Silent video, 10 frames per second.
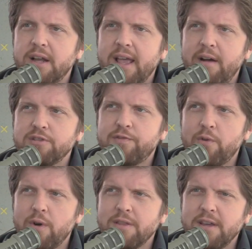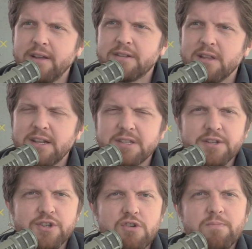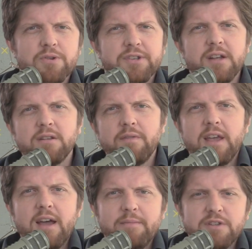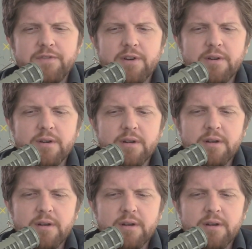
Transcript: accounts for i think it's less than 2% of the atmosphere